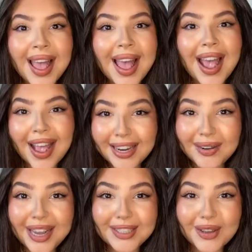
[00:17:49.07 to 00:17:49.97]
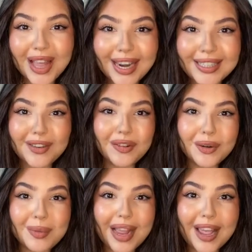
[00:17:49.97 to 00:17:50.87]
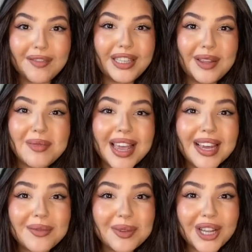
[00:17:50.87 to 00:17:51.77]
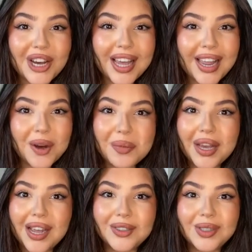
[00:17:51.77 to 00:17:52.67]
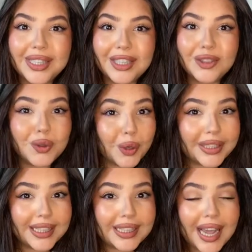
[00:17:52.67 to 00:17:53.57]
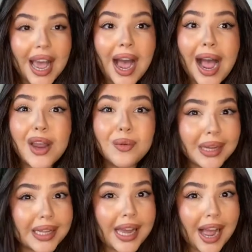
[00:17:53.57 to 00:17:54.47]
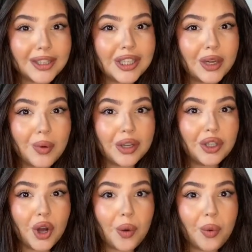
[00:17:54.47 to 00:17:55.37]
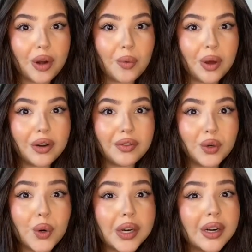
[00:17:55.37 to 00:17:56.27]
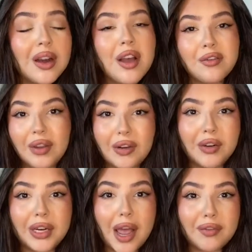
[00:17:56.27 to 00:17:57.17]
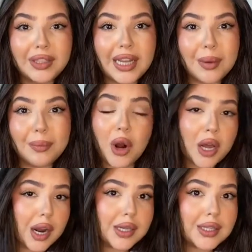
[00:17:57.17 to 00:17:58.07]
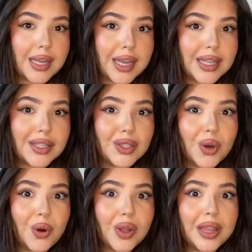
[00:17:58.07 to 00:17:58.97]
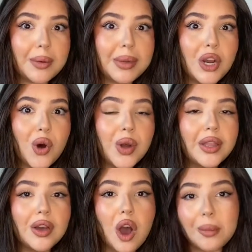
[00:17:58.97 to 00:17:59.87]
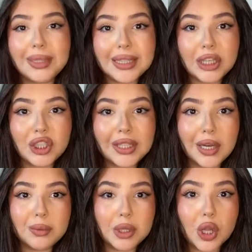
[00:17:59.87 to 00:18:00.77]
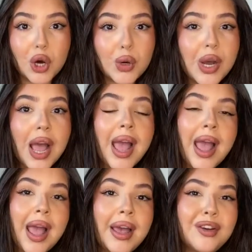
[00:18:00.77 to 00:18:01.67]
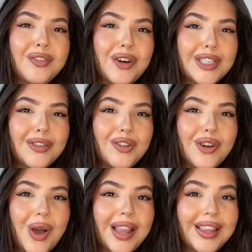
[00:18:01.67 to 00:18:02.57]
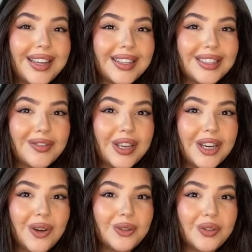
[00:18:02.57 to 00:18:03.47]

Anyway, so that is it for my everyday makeup look. I hope you guys really enjoyed it. I really actually want to know what one of your favorite everyday products is, so let me know in the comment section down below. And of course, if you like this video, don't